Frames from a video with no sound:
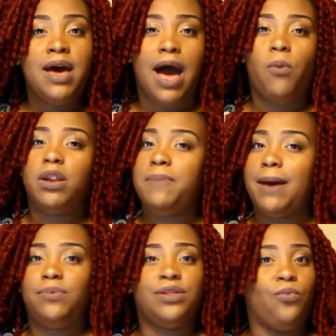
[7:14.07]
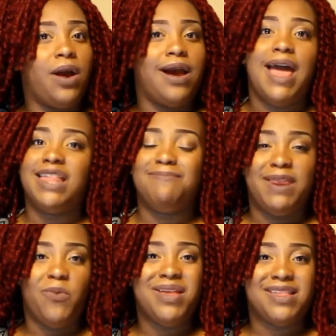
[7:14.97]
I want to be able to wear it as
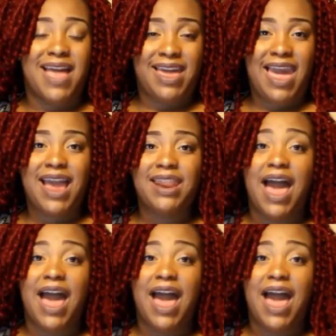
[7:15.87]
many ways as I can.